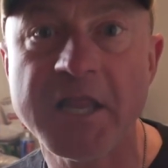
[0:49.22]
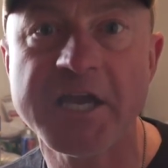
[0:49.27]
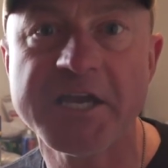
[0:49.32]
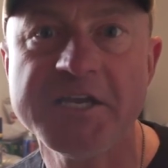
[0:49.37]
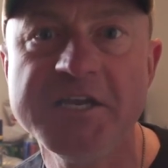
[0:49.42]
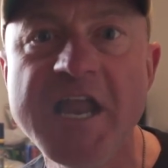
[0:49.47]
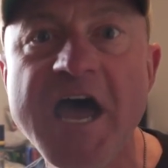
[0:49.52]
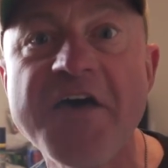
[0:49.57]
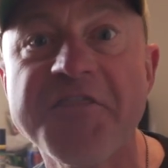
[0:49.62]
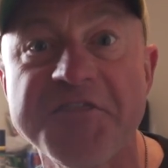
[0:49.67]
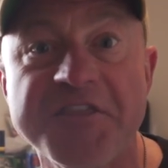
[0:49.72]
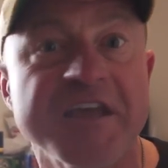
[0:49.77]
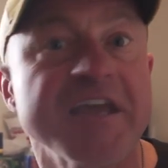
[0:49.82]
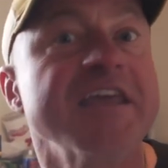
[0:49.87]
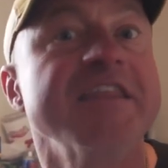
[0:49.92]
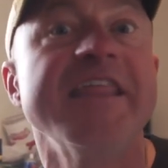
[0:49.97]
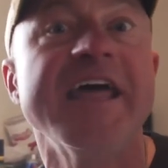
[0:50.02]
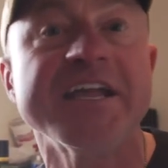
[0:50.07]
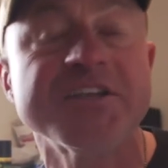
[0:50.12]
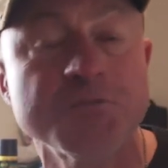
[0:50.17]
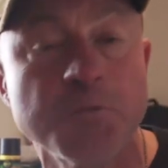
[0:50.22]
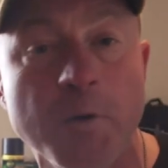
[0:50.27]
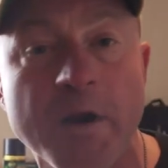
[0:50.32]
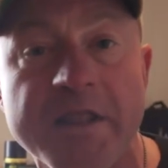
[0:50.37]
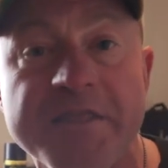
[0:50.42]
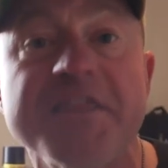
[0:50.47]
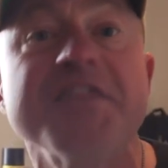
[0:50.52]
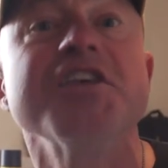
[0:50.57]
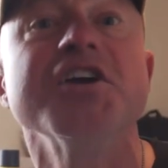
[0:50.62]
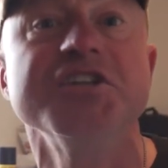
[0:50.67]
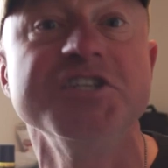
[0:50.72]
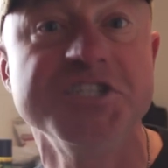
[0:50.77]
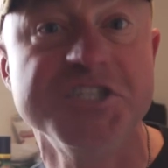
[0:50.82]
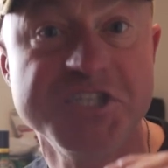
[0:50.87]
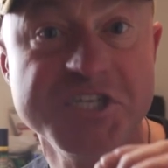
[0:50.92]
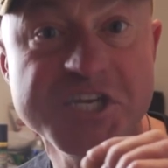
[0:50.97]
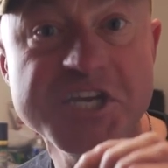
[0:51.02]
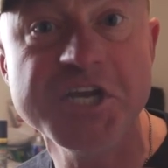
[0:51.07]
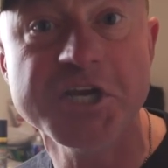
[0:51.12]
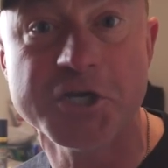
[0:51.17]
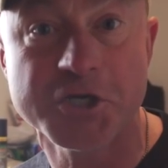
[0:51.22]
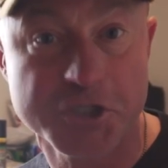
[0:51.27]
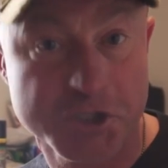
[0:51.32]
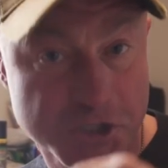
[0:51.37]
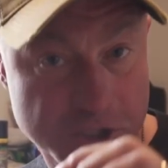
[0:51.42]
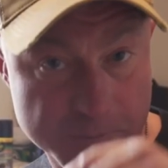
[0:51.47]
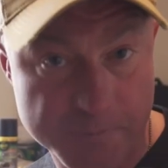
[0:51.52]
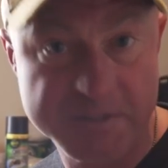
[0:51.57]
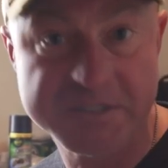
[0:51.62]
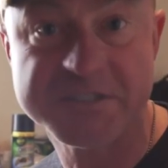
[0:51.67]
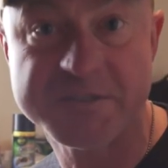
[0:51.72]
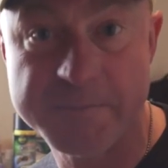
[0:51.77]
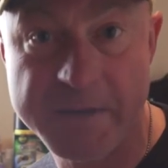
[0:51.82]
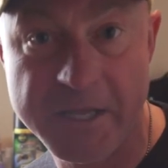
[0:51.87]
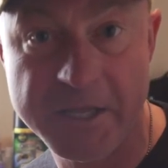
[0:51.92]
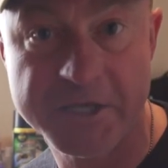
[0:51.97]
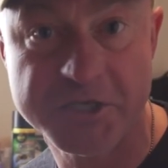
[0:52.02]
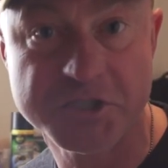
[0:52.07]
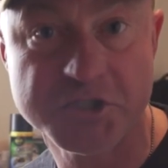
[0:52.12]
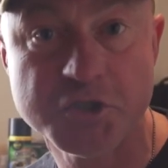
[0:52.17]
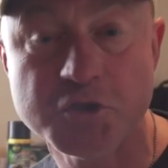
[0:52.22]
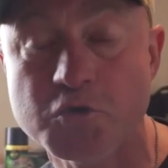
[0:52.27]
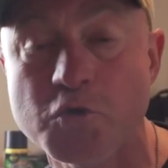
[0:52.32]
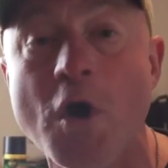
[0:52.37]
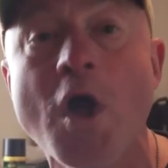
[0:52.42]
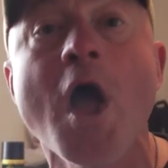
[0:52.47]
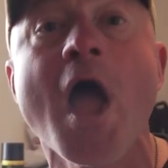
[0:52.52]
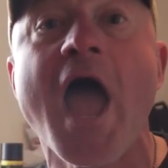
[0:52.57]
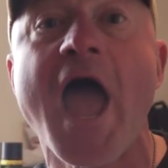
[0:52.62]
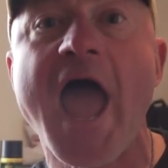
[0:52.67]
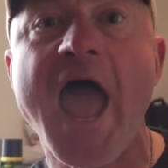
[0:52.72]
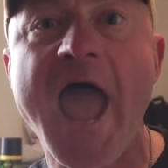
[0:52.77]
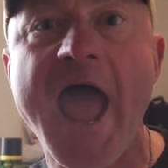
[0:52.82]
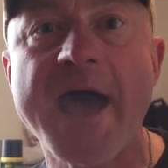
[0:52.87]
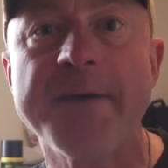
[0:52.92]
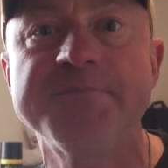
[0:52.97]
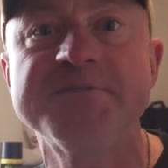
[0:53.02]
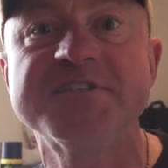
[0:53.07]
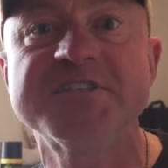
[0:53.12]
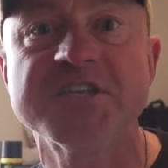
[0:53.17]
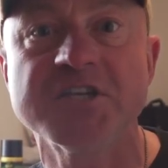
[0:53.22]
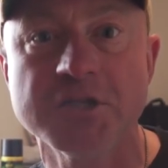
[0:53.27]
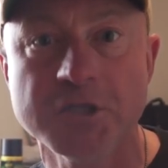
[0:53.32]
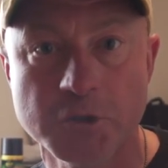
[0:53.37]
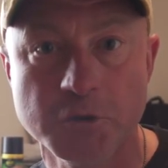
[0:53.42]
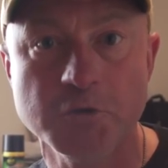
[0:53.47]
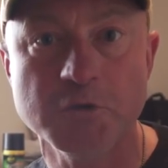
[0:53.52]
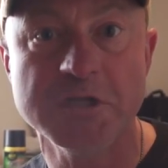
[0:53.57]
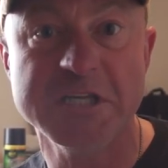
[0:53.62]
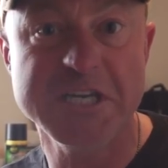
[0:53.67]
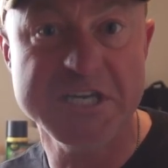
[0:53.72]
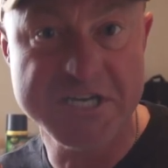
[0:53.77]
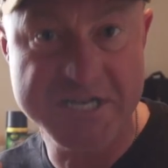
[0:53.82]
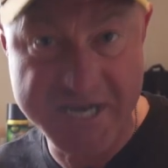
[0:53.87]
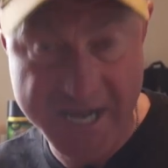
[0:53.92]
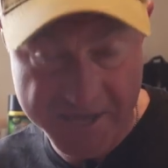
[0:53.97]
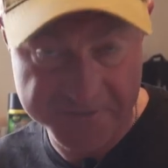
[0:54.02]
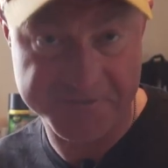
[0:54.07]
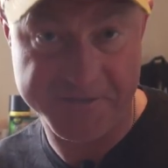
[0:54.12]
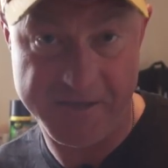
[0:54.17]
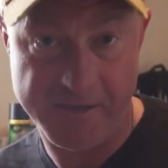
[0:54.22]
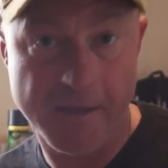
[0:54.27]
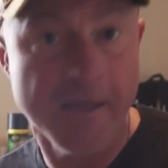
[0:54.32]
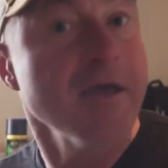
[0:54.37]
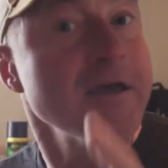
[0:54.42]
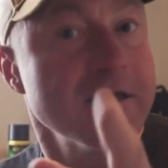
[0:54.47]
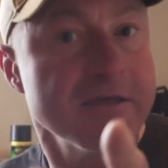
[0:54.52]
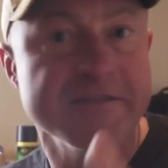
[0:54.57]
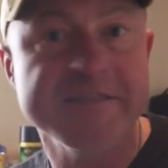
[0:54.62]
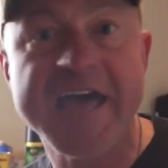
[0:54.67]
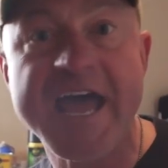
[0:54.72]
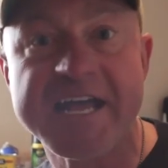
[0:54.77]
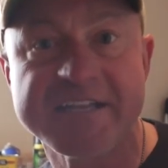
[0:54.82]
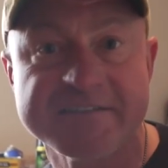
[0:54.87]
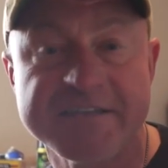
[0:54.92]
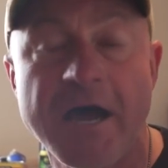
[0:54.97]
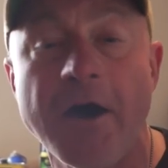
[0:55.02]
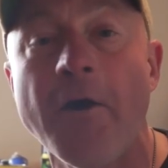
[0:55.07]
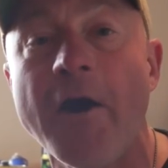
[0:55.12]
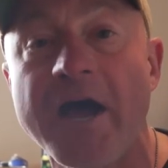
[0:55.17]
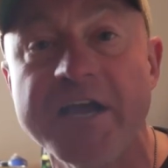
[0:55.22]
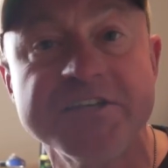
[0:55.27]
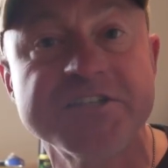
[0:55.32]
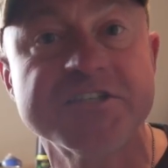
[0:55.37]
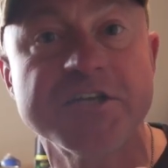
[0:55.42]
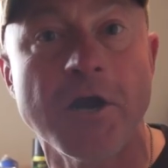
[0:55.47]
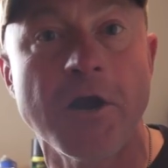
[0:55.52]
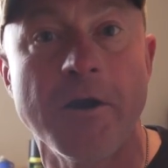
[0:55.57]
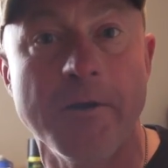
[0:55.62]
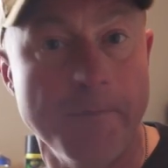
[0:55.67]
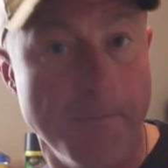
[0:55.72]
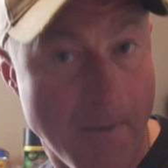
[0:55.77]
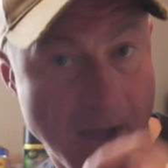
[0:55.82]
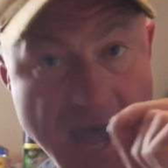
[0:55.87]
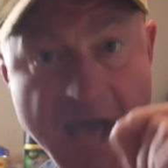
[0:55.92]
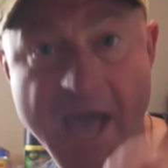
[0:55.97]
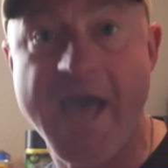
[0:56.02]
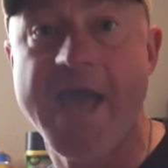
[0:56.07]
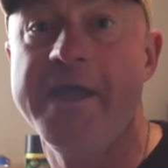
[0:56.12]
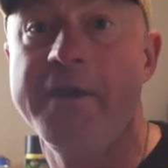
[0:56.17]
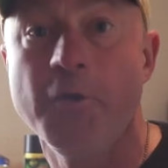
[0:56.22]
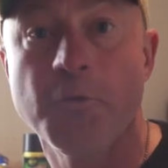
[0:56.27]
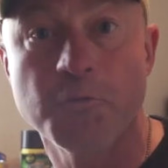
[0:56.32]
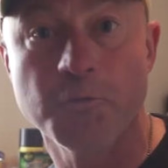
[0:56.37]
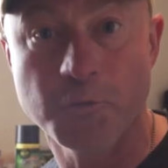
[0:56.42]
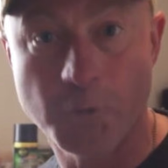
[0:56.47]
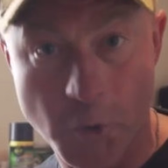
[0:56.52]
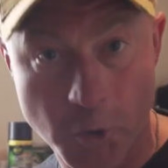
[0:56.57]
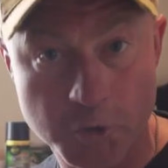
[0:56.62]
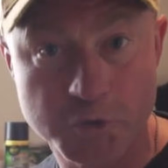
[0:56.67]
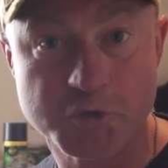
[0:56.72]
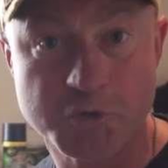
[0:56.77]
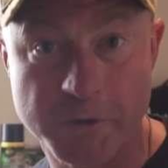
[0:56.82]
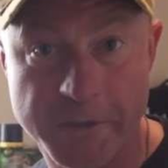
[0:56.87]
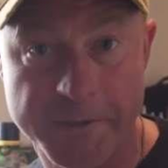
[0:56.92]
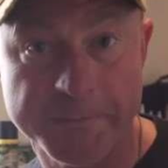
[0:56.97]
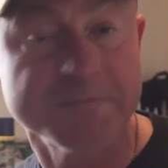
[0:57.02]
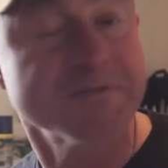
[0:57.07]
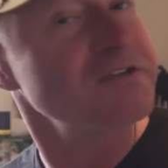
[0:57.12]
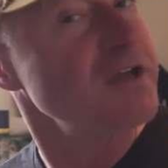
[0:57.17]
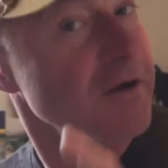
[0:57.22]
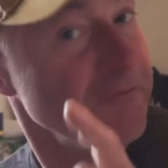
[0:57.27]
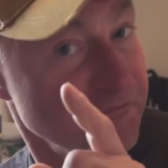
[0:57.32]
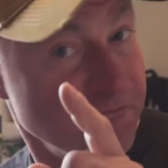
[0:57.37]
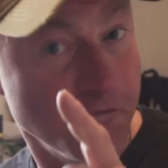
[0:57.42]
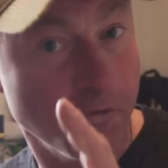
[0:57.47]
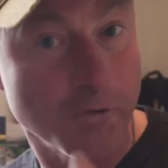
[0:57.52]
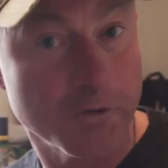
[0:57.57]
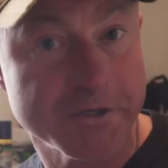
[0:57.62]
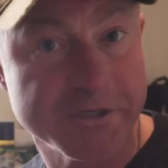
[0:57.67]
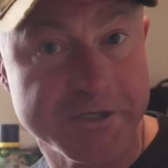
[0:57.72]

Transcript: like nothing. And that's what the deer should be smelling too. Absolutely nothing. And that's how I start my road trips for